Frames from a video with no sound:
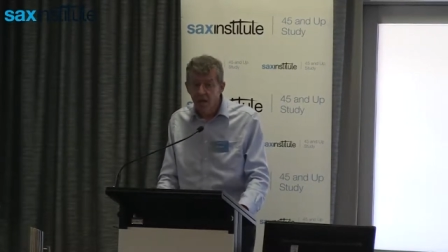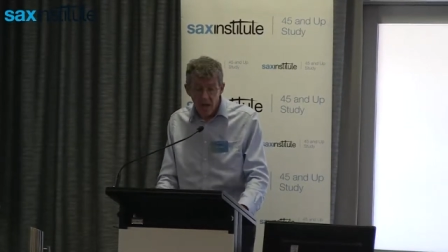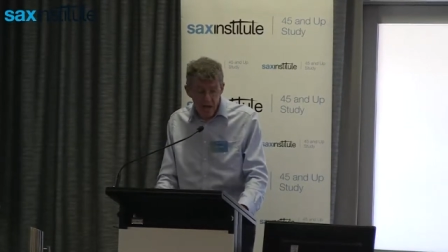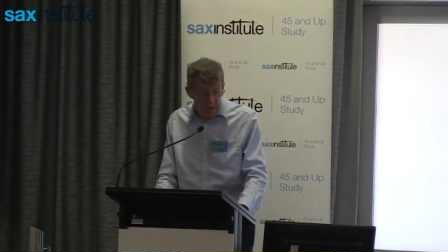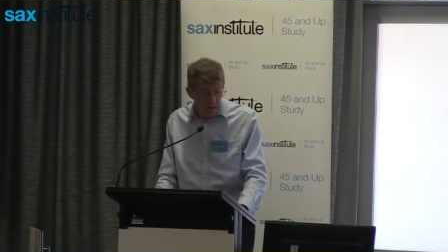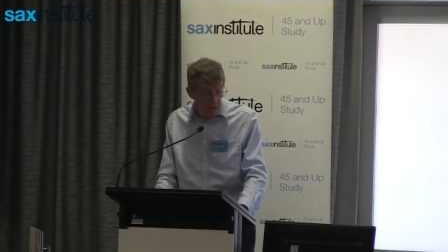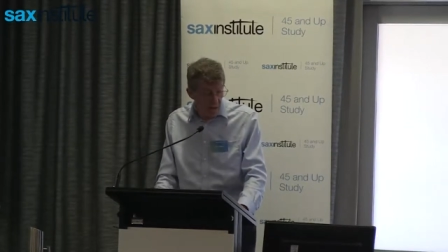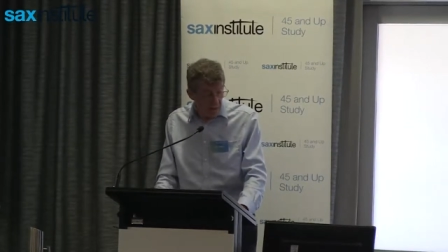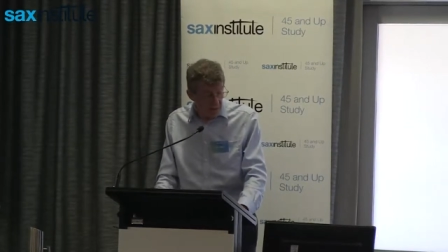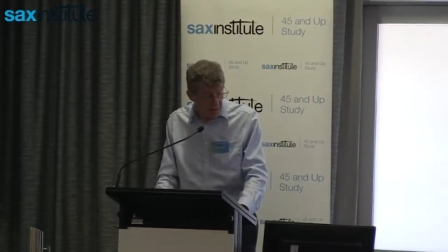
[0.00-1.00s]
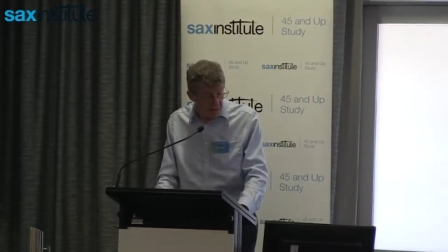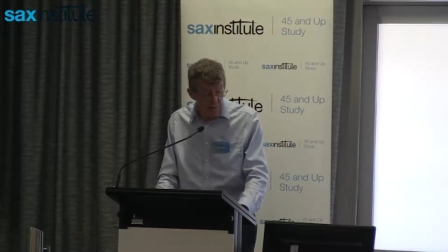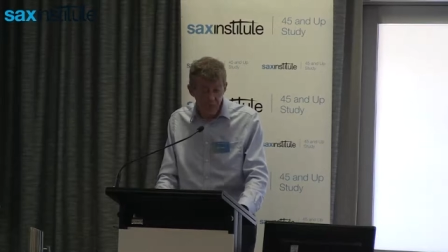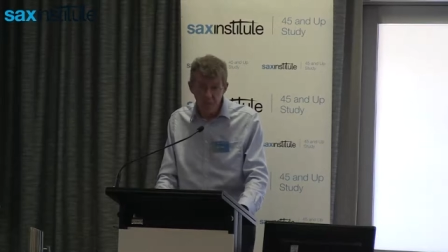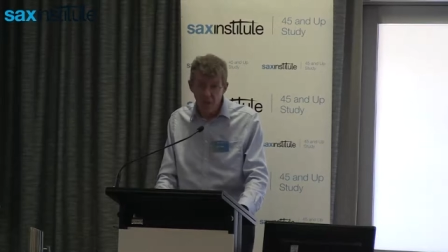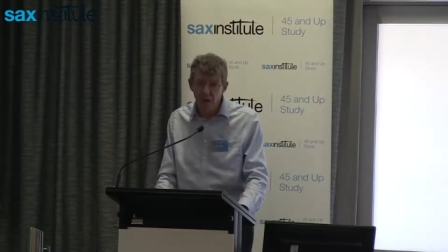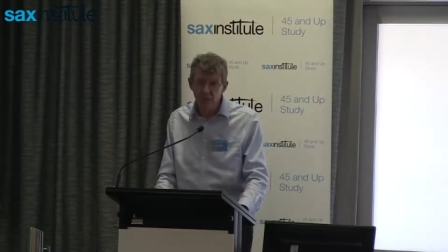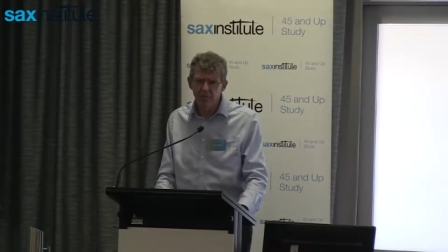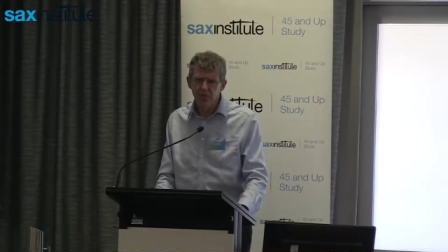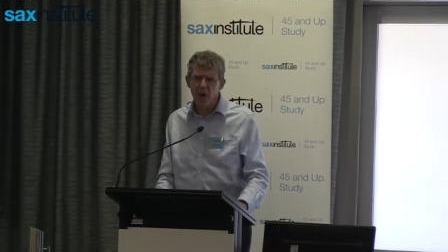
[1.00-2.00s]
uh, and with a
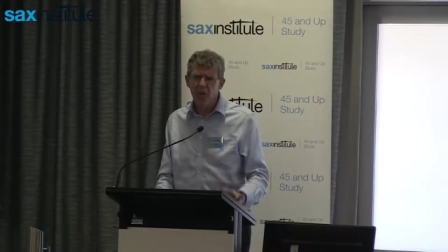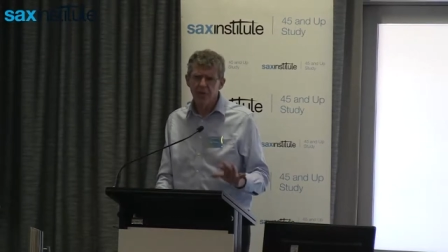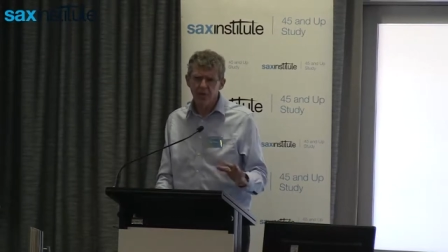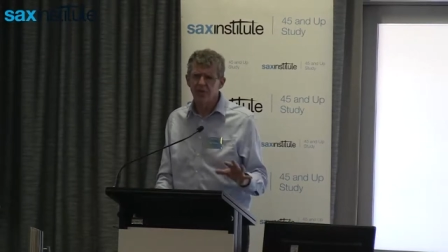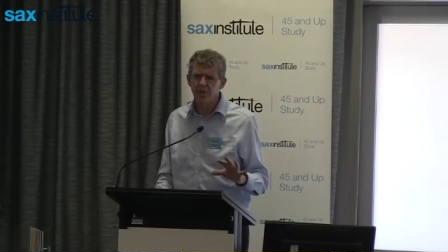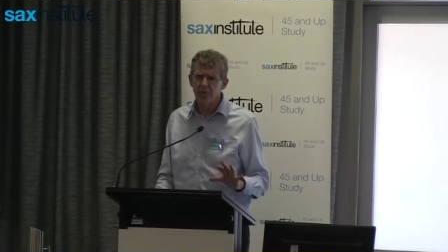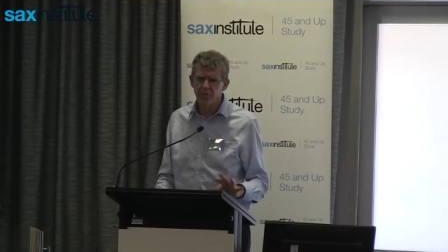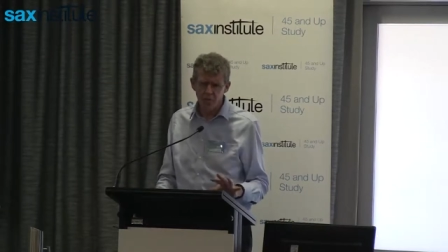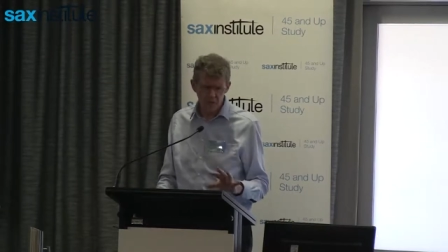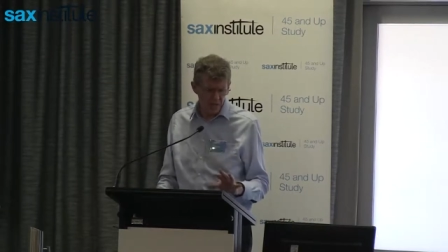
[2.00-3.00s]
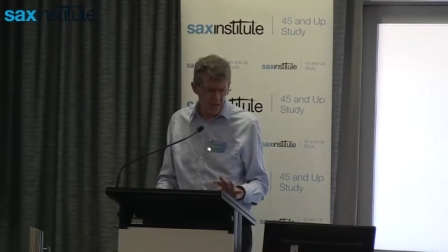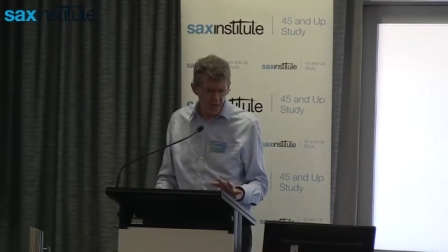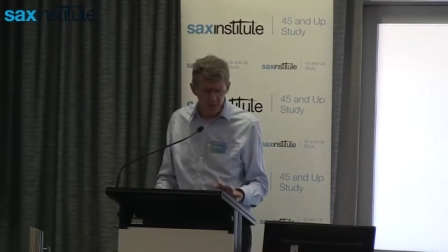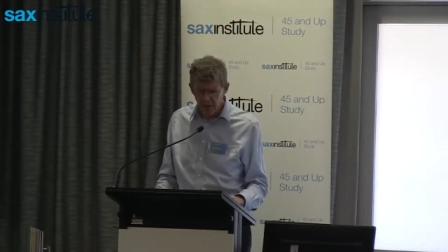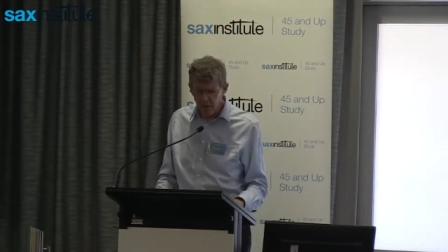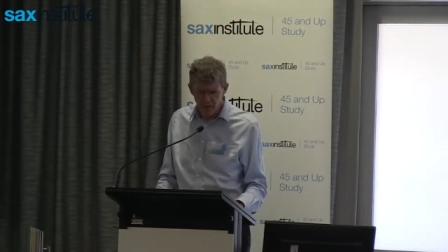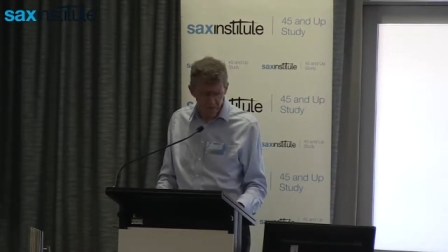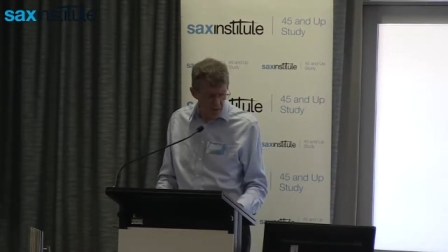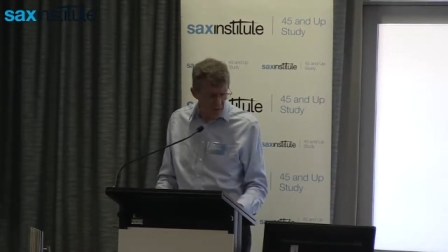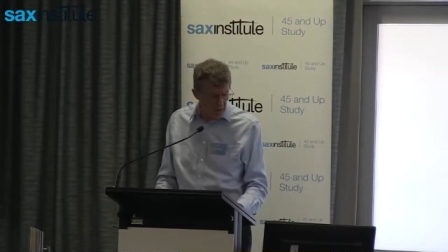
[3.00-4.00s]
rather different approach to healthcare
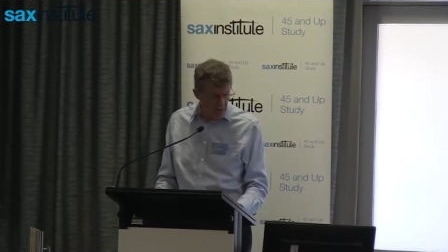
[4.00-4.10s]
there.